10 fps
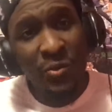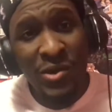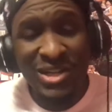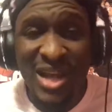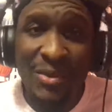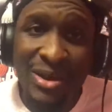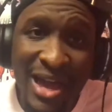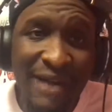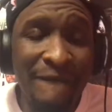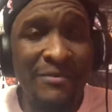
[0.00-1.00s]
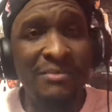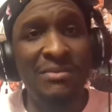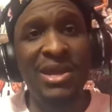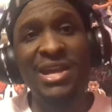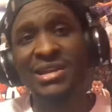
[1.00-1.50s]
Wiz coming live from the
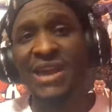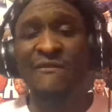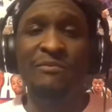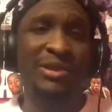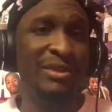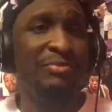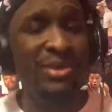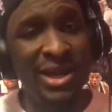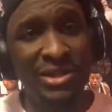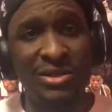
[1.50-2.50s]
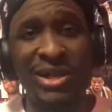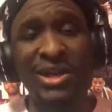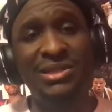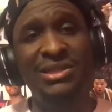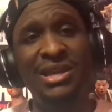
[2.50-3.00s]
Man Cave. It's been a pleasure. Like
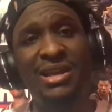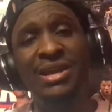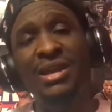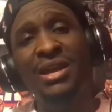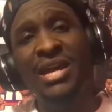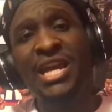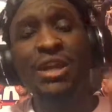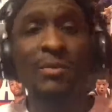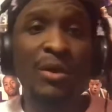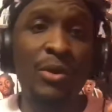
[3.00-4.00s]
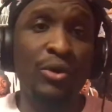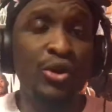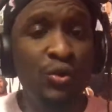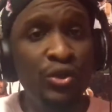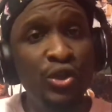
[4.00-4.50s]
I said, hit them up on
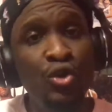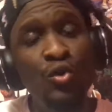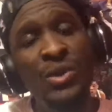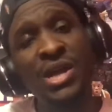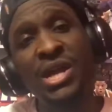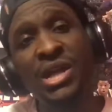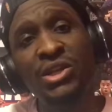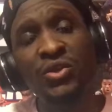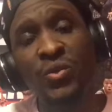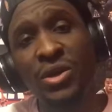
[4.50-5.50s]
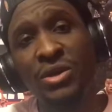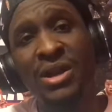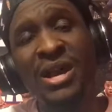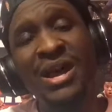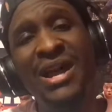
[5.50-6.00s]
YouTube and Twitter
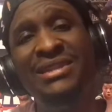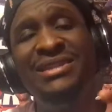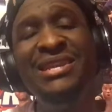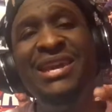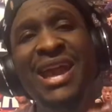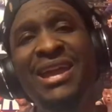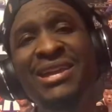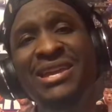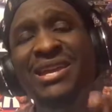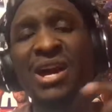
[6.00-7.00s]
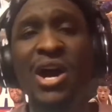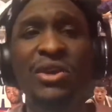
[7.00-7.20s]
at TAE_WIGGS.